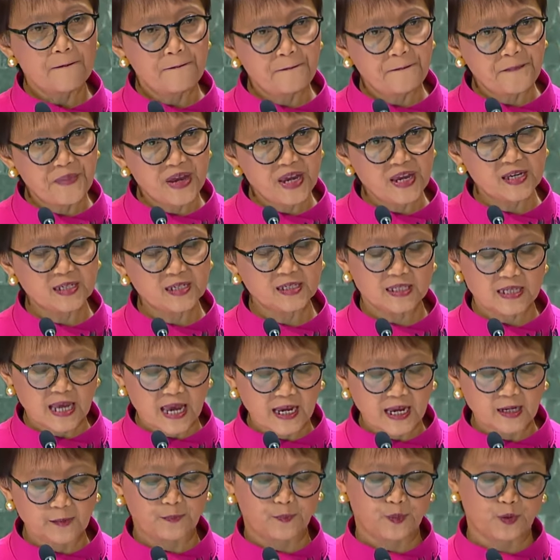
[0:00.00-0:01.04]
peace,
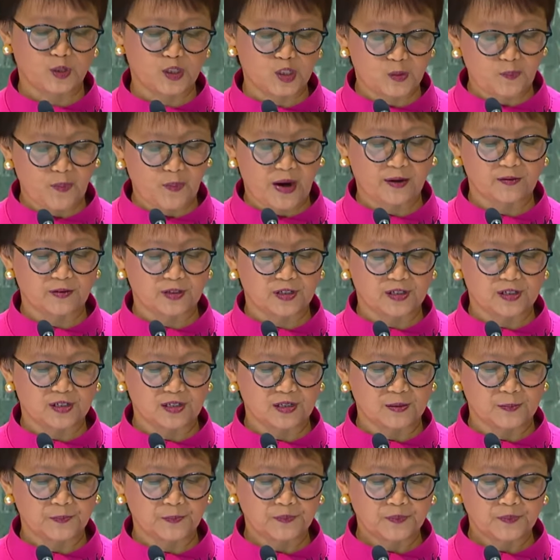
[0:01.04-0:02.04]
and prosperity.